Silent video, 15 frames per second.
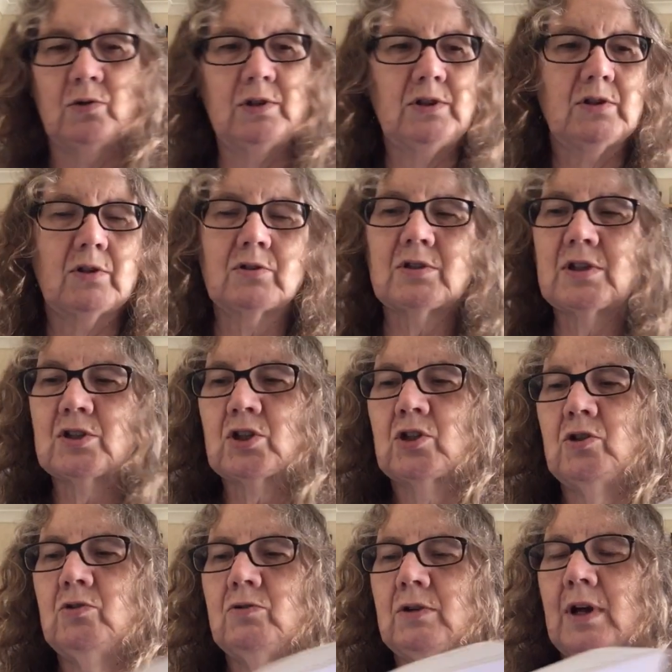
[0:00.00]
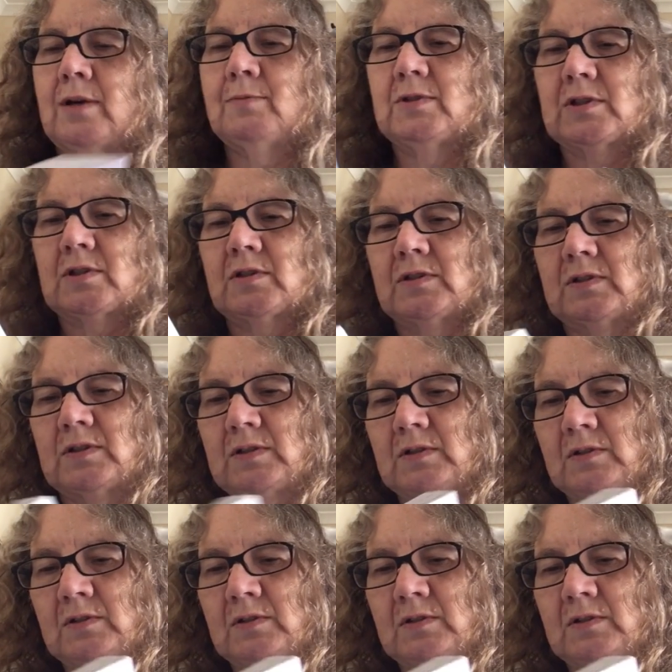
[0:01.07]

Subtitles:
And she's got such cute names because the